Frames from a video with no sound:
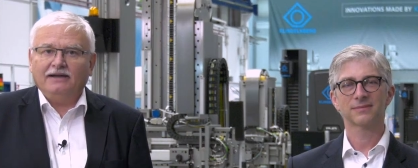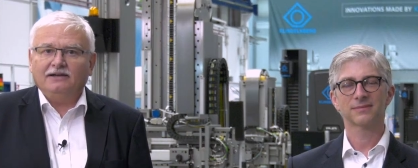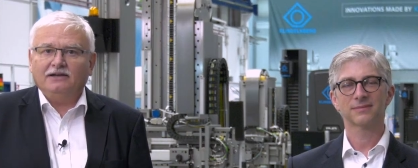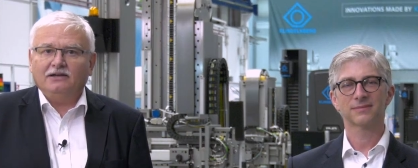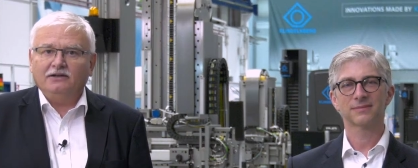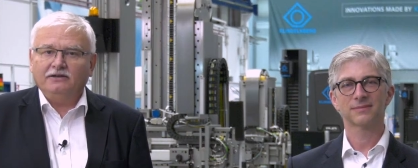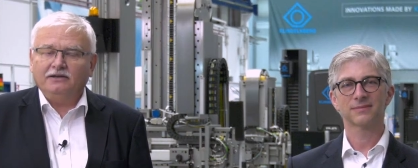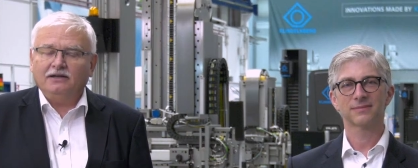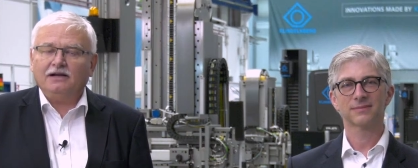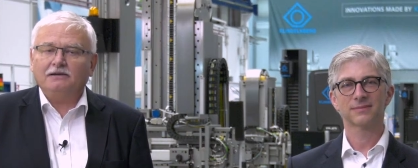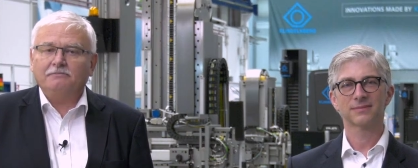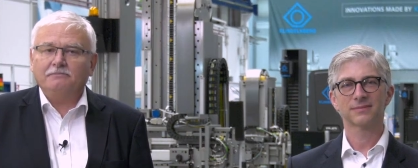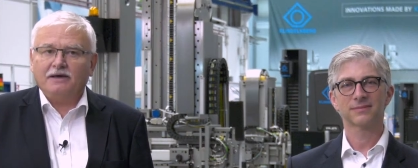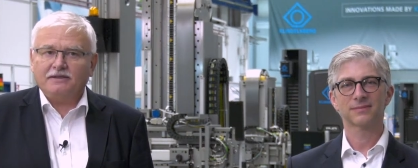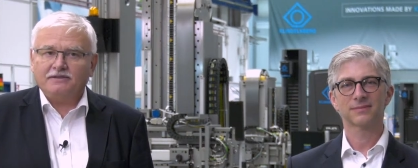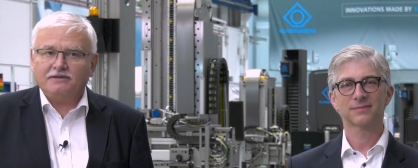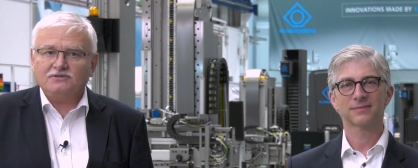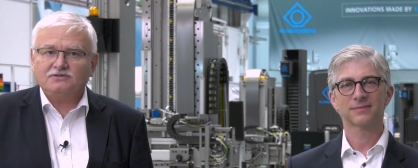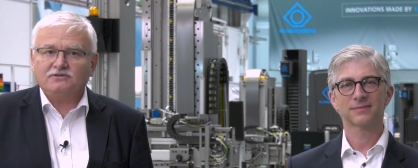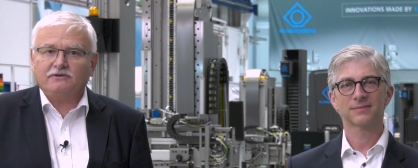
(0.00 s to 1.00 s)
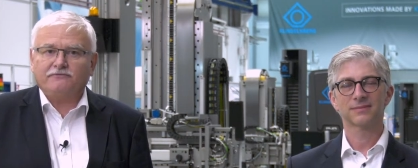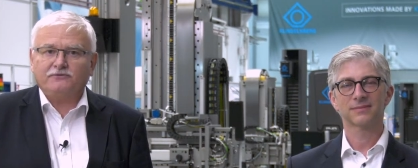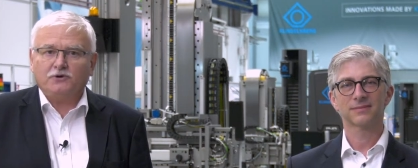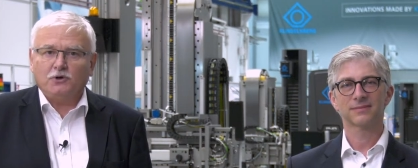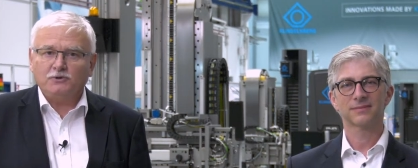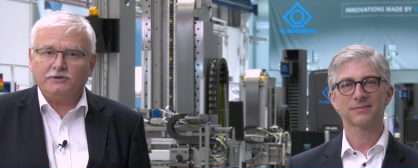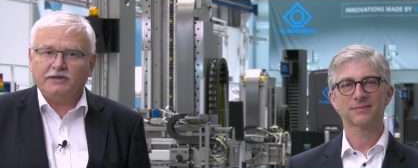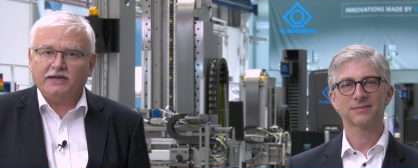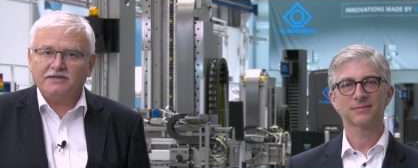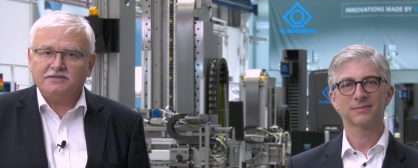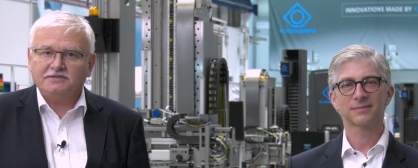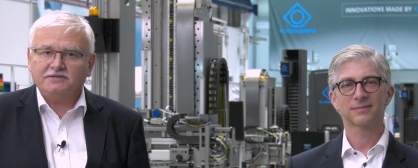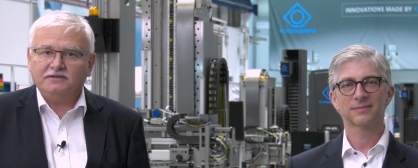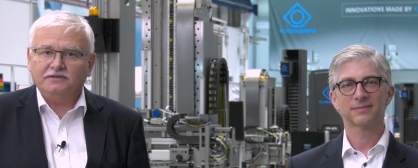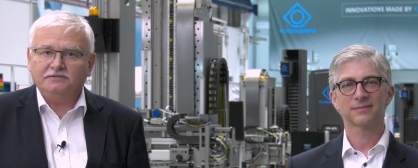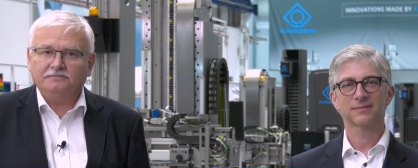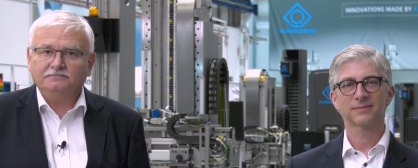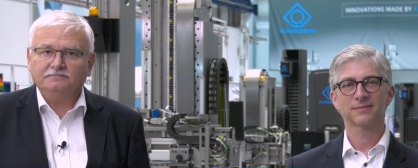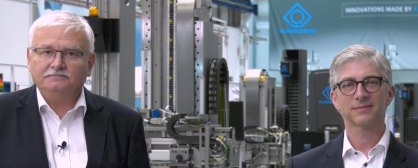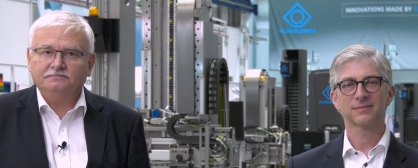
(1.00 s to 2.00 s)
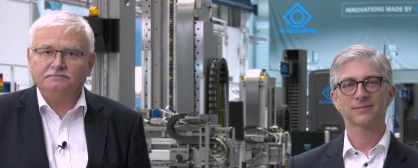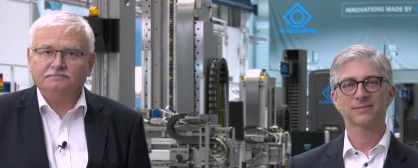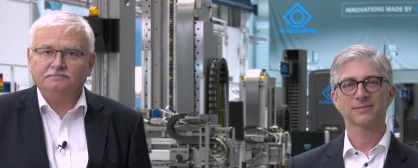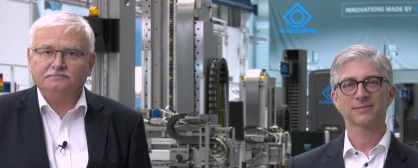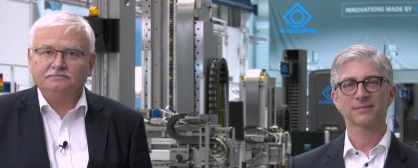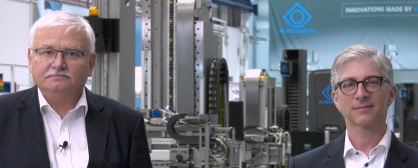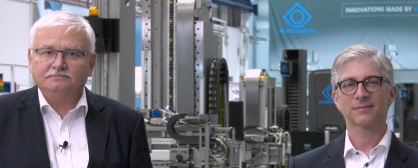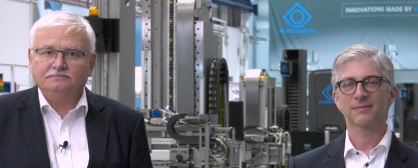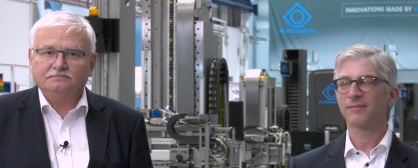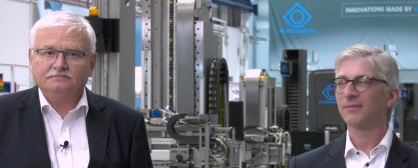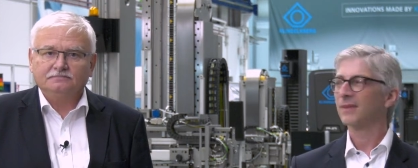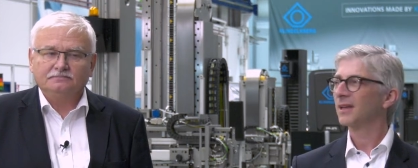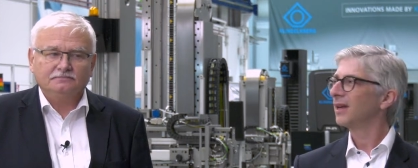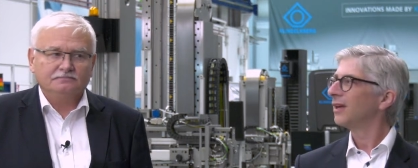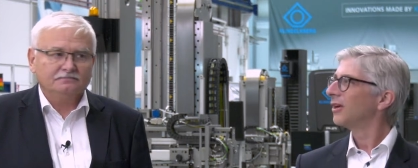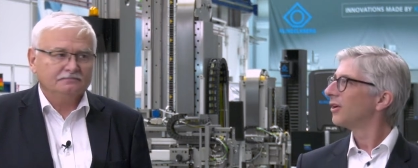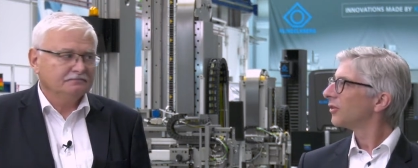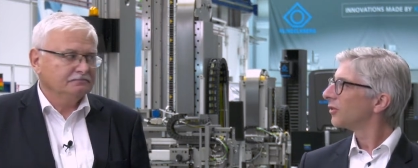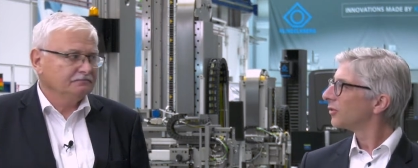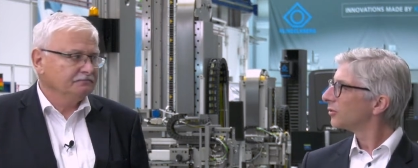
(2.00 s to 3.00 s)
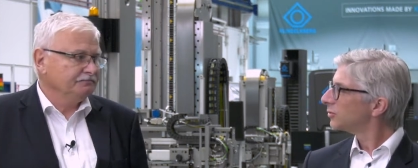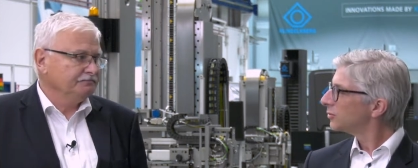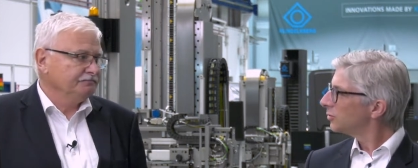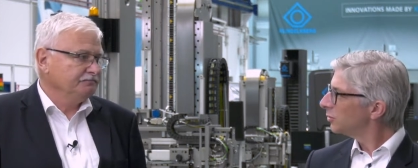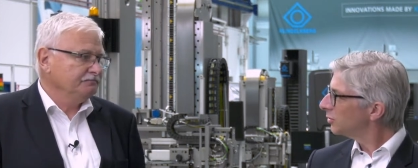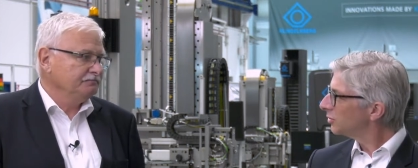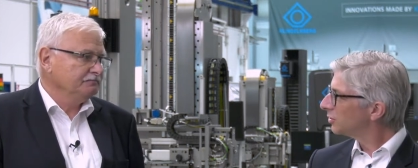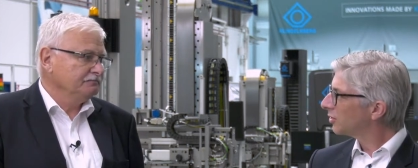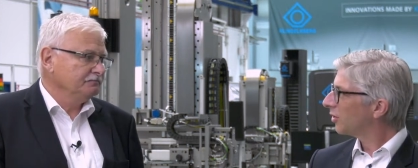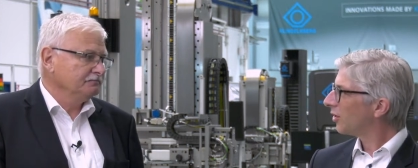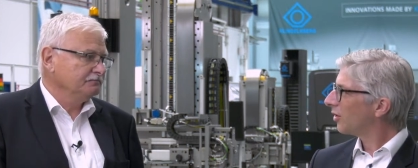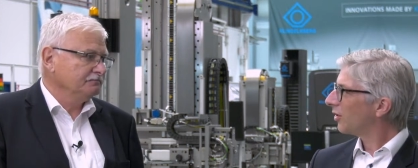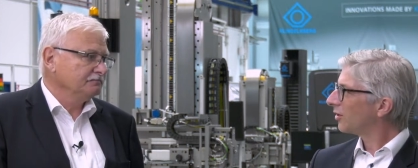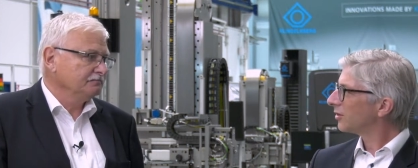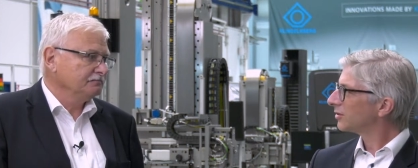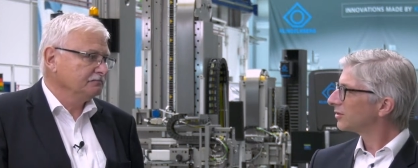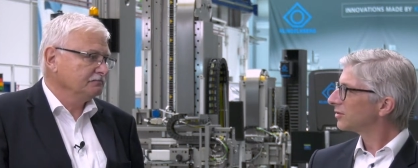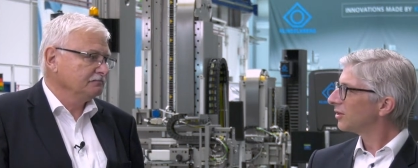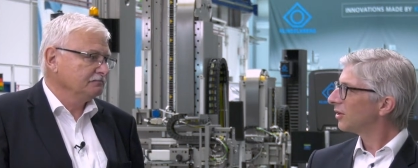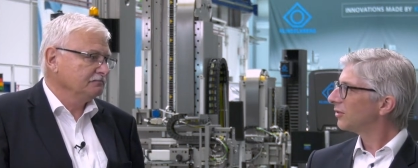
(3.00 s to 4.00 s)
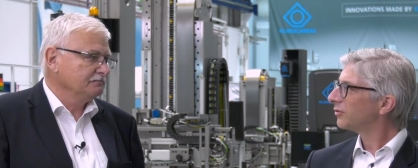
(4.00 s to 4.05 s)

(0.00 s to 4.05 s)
Speaker 1: analytical methods of roll testing
Speaker 2: the root cause